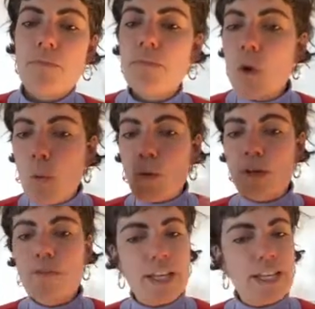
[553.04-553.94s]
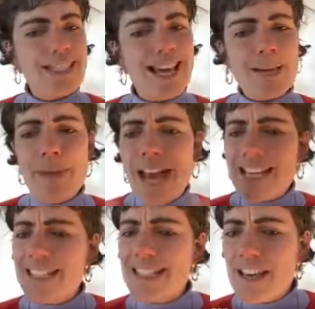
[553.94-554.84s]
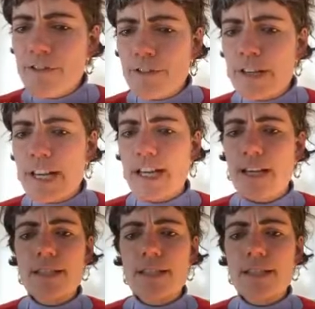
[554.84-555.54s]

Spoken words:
awarded for things like pain and suffering,